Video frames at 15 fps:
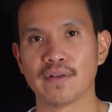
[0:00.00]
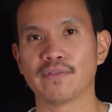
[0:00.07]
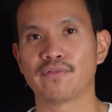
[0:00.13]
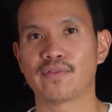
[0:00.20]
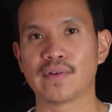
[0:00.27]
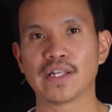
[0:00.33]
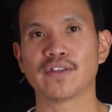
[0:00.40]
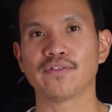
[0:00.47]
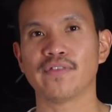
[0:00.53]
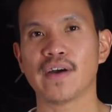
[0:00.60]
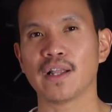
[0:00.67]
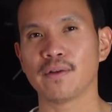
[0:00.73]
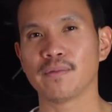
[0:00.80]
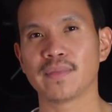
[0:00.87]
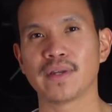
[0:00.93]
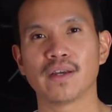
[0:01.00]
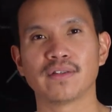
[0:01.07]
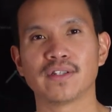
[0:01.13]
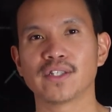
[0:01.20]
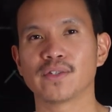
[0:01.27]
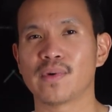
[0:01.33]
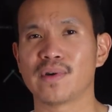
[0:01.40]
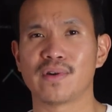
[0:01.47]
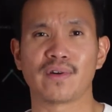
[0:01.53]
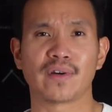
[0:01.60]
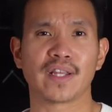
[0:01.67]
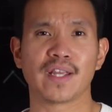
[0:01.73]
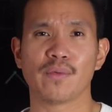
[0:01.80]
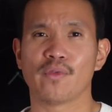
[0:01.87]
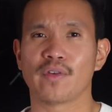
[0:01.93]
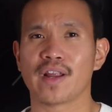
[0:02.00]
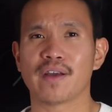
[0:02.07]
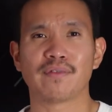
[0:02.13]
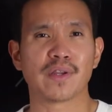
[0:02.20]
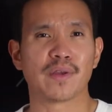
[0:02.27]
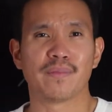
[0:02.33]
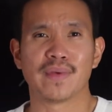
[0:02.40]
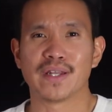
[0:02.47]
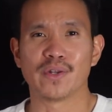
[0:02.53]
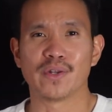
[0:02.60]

Feel free to follow me on this one or keep whatever you've been